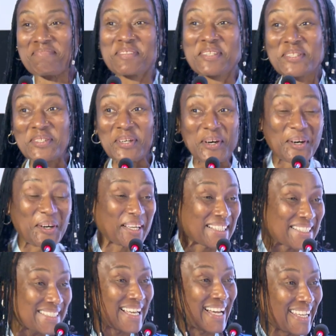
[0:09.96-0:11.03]
so
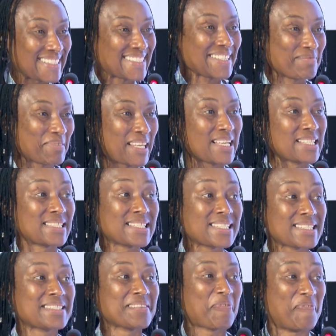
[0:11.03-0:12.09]
excited because this is
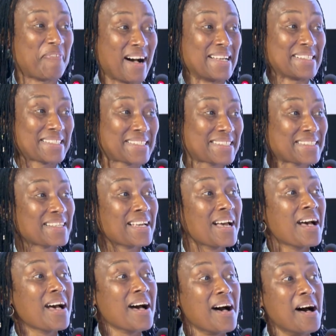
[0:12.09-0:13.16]
the first
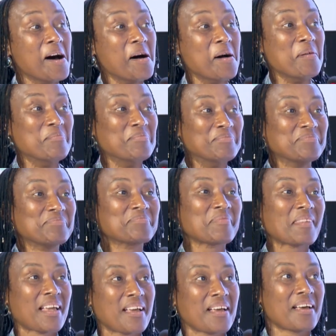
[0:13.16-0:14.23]

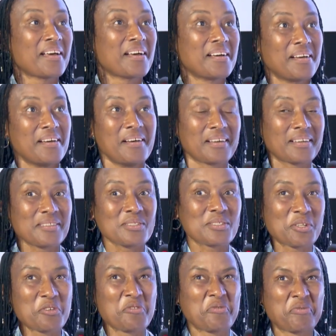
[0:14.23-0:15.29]

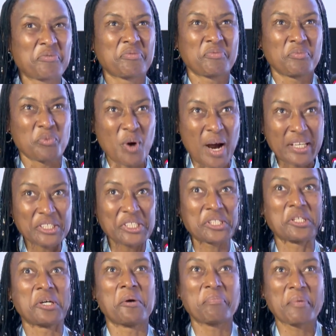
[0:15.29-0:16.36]
sort of
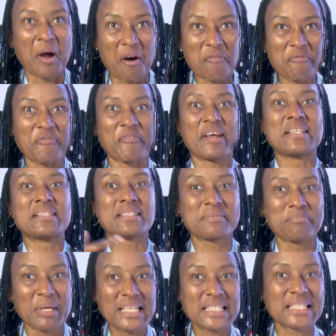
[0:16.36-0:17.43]
workshop, conference,
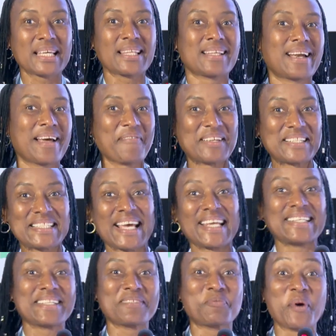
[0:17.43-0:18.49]
meeting that I've
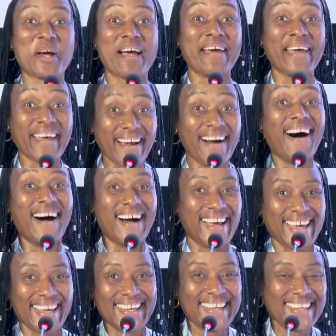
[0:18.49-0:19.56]
attended where
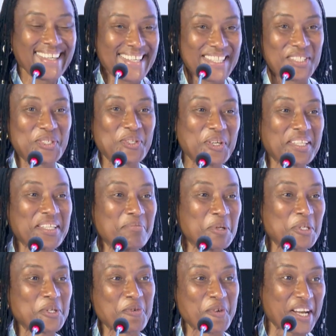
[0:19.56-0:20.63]
AI is doing the
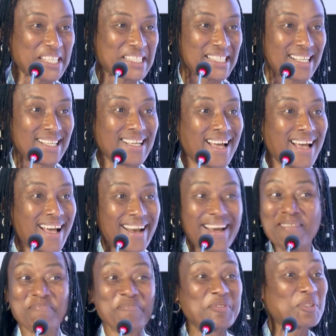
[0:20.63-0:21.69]
moderation. And
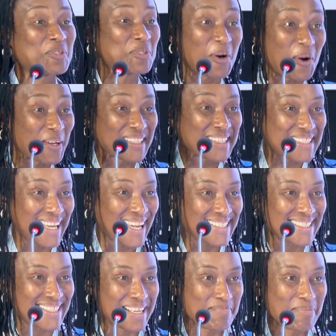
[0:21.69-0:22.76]
I'm so
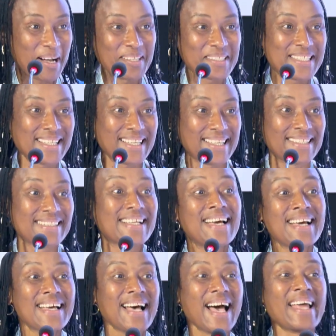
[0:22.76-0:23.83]
excited about it.
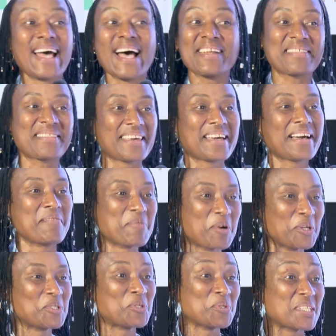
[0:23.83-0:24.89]
And I think I'm
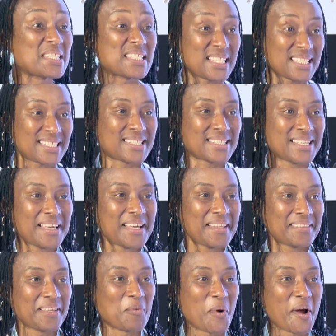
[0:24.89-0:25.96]
going to insist
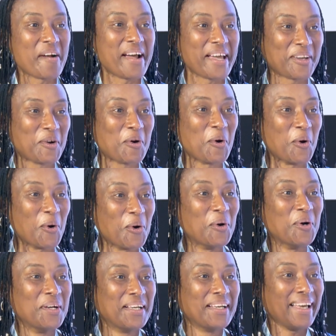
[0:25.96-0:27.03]
that where I go
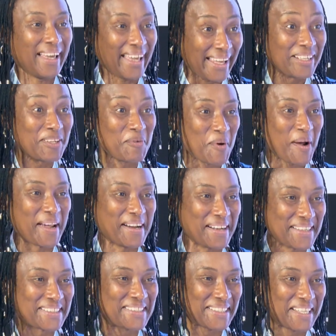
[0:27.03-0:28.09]

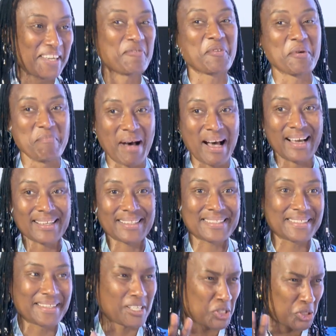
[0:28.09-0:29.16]
anywhere to give remarks,
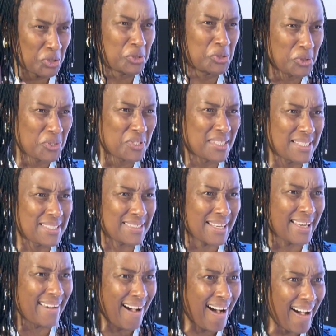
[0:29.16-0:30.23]
they should use this
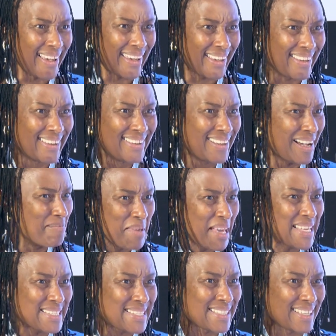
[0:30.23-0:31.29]
AI.
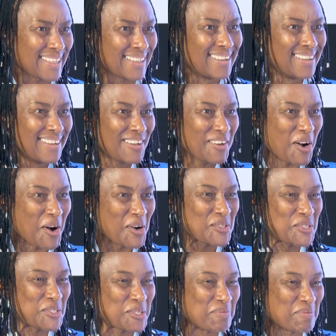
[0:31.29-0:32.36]
Amazing.
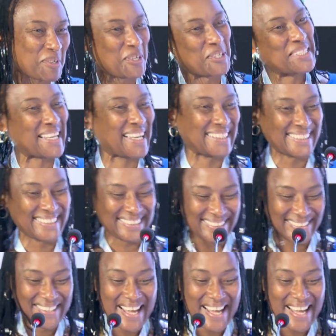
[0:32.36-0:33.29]
Kongs to Mkutano.